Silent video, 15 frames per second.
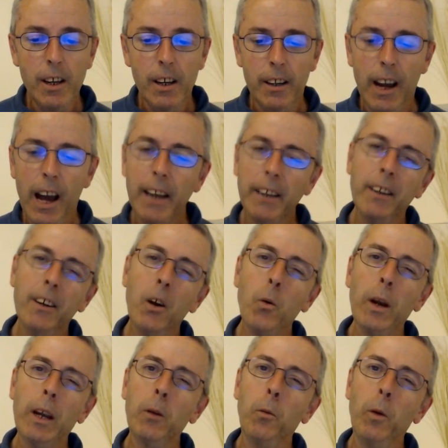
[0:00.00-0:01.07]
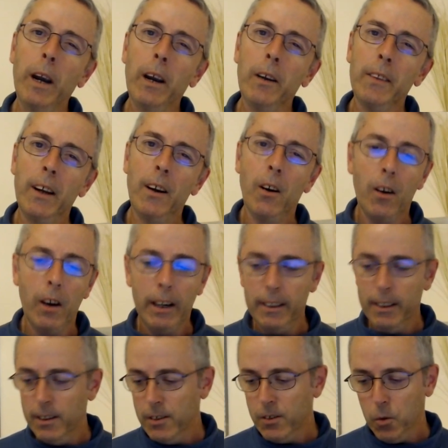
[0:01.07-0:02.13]
not knowing where their heart
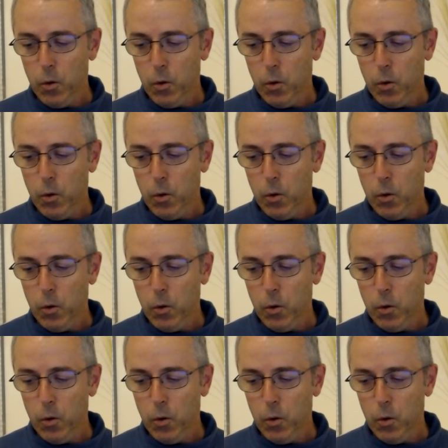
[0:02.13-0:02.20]
is,